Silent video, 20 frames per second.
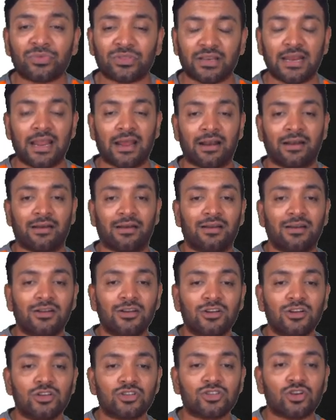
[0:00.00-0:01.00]
300.
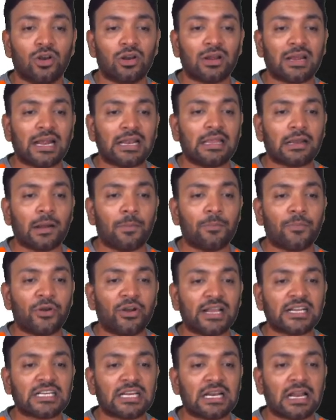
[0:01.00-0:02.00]
Look at the
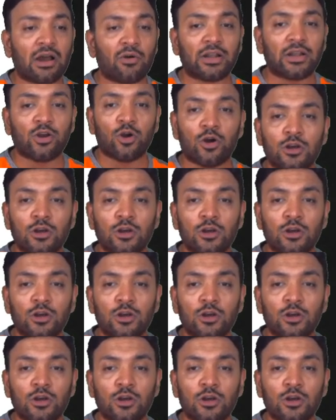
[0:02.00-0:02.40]
computation, how it